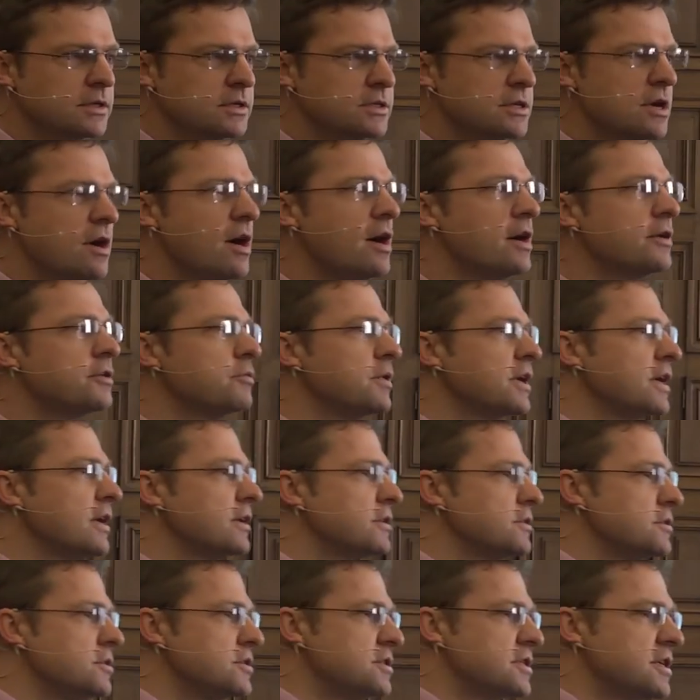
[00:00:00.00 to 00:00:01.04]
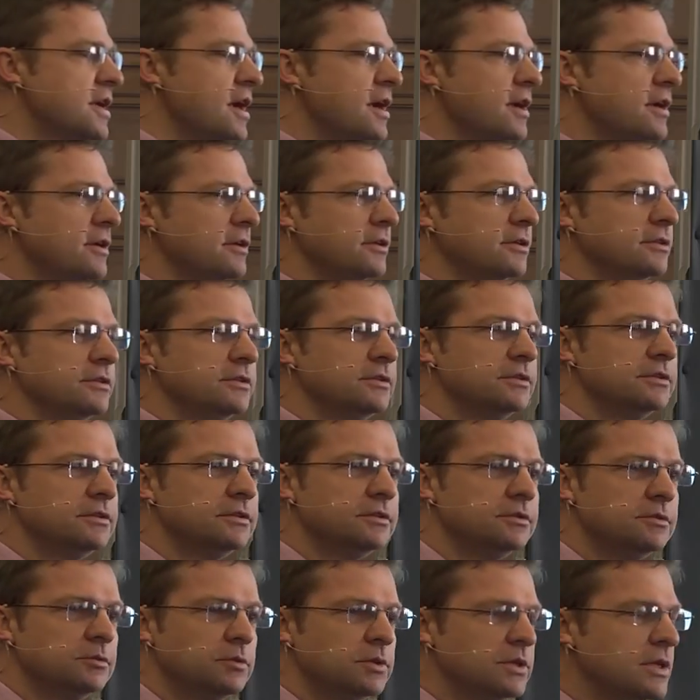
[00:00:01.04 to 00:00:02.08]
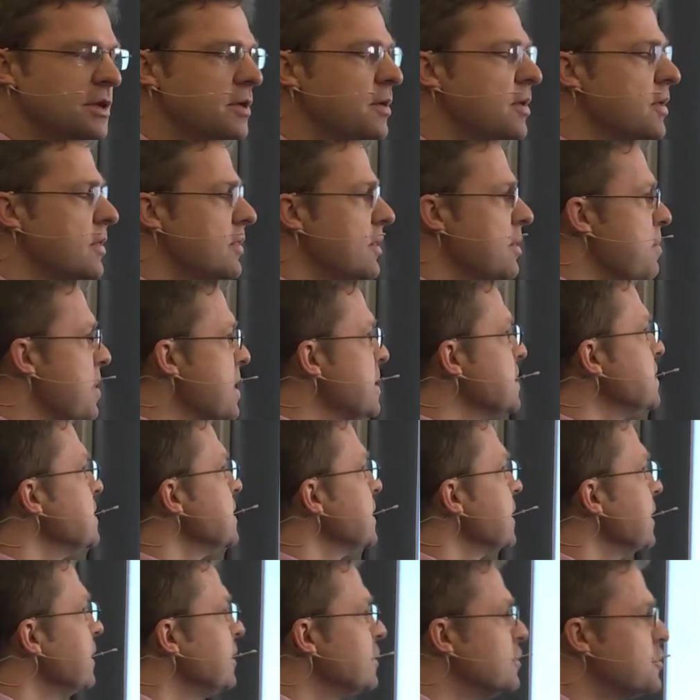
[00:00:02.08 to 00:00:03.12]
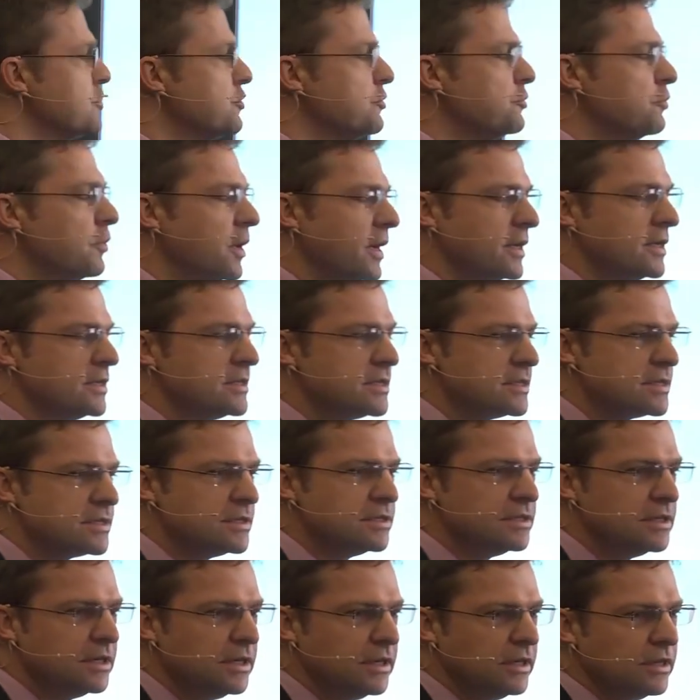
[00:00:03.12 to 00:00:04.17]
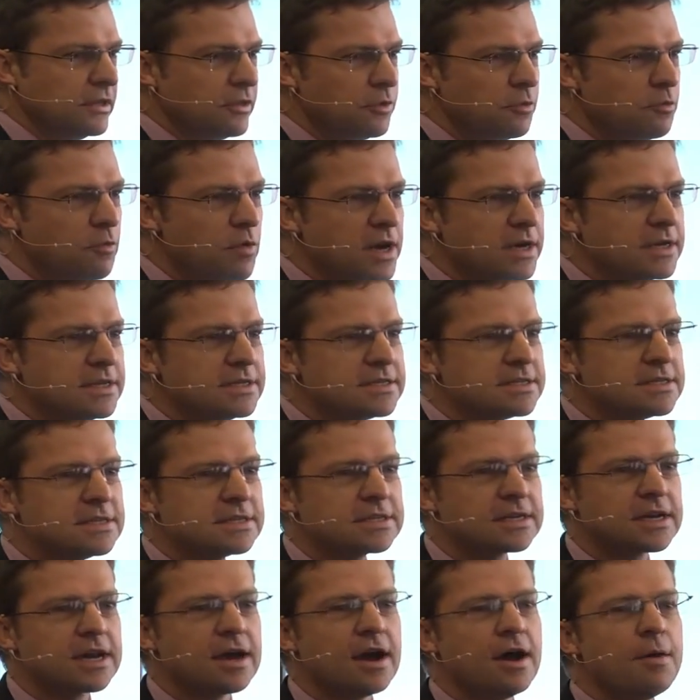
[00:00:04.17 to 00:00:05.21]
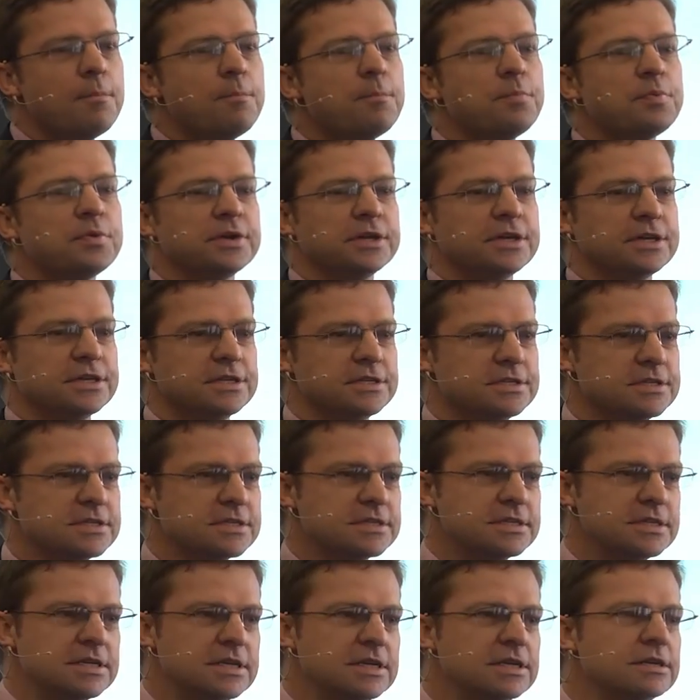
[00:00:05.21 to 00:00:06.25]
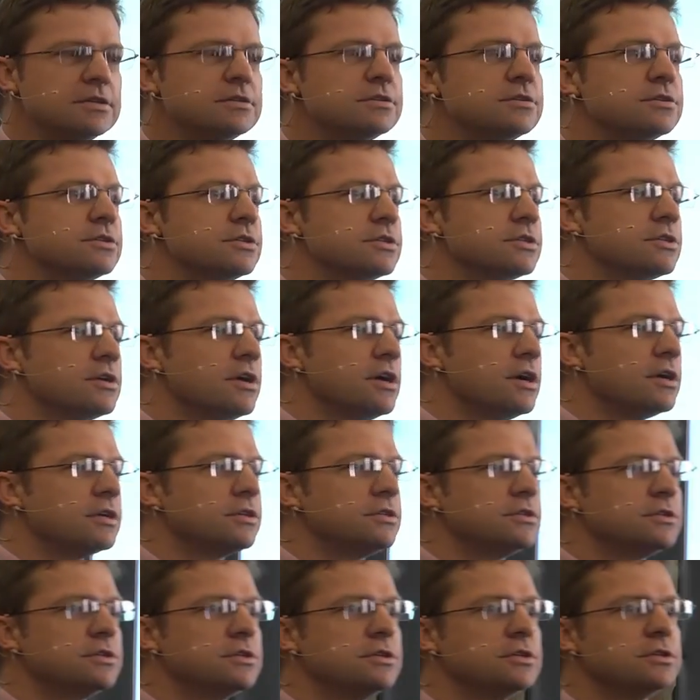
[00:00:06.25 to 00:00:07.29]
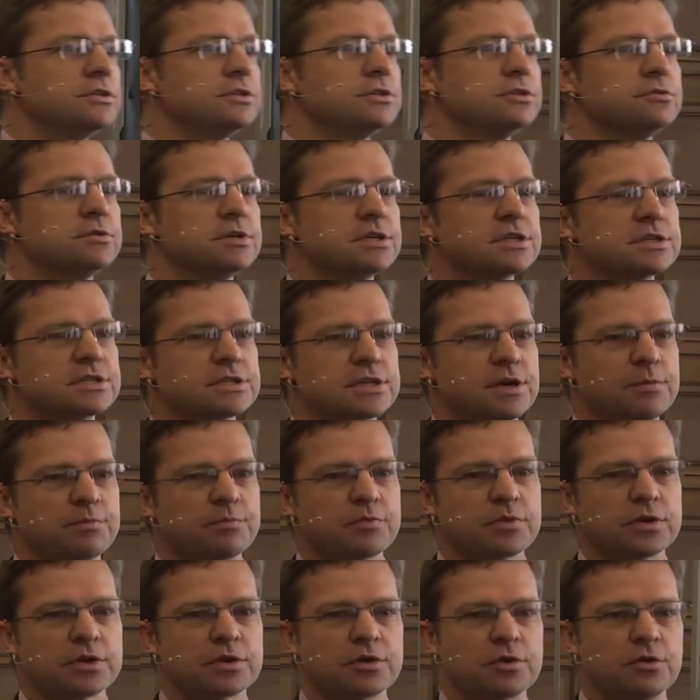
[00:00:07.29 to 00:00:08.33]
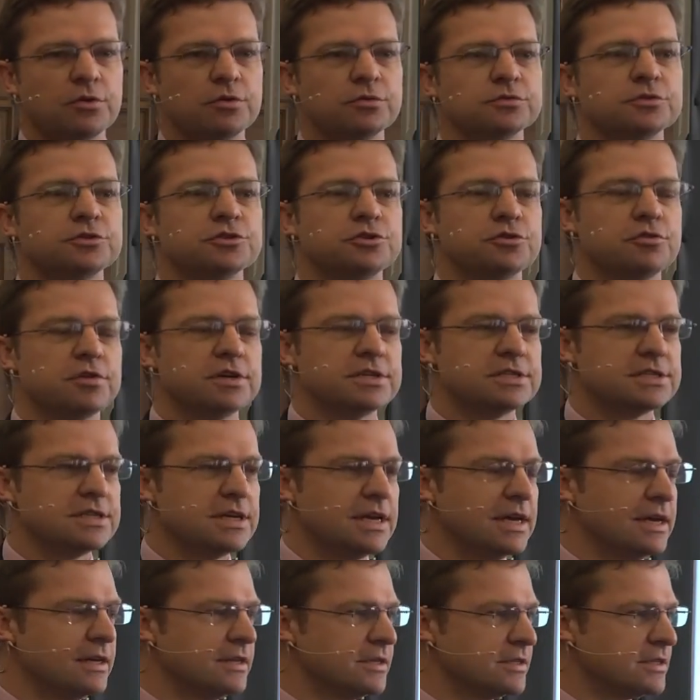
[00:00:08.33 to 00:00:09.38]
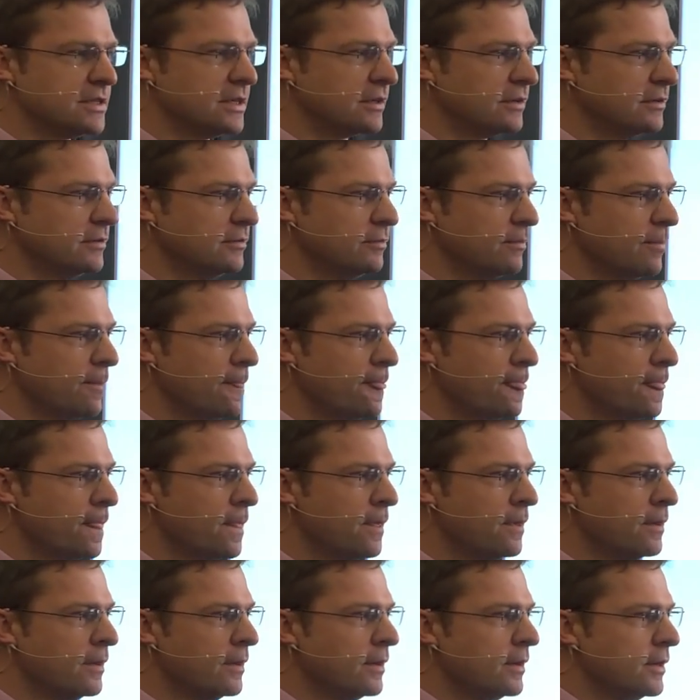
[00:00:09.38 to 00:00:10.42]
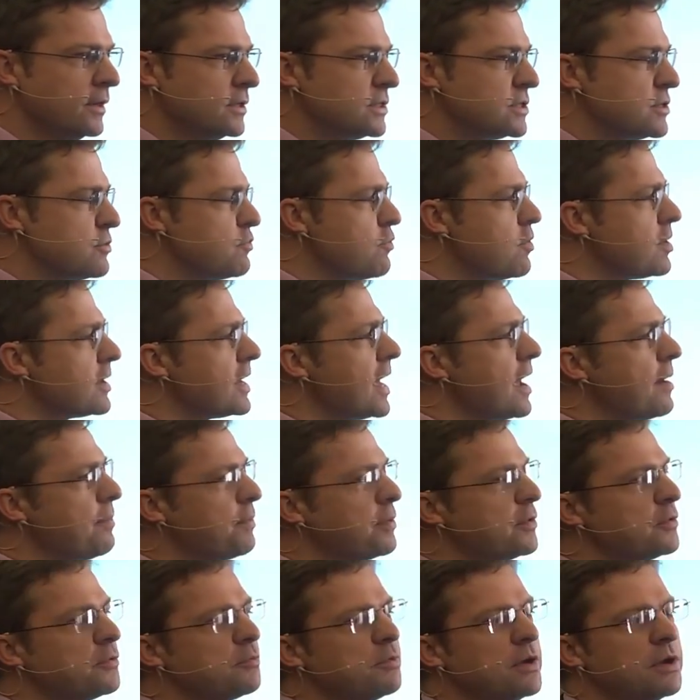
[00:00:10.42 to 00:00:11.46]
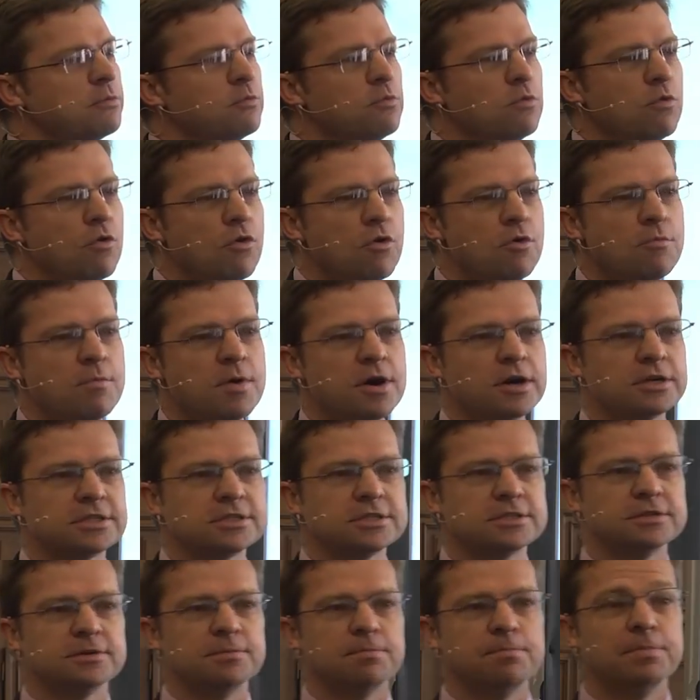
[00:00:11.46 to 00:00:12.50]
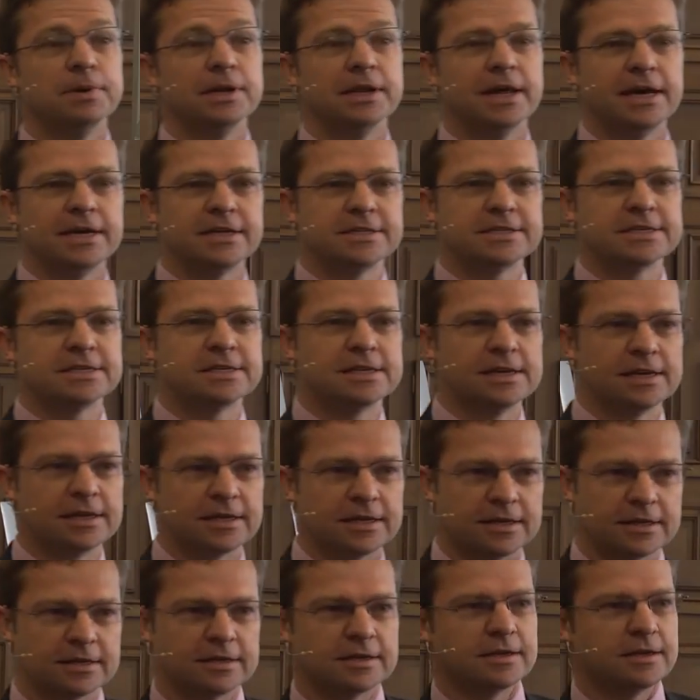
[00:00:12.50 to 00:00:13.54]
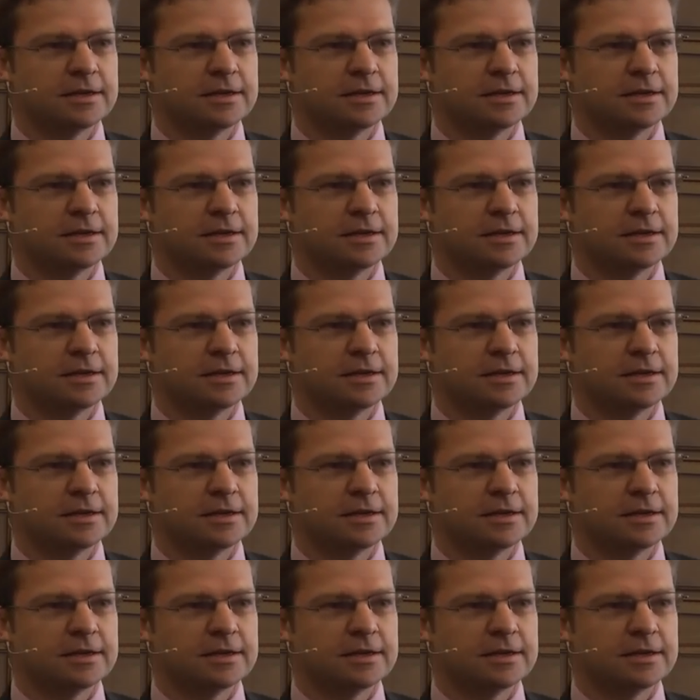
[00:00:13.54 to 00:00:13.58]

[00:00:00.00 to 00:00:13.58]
So, how do we get to scale? Well, there, are basically two ways. The one is that companies need to start doing something called choice editing. So, what happened when Walmart belatedly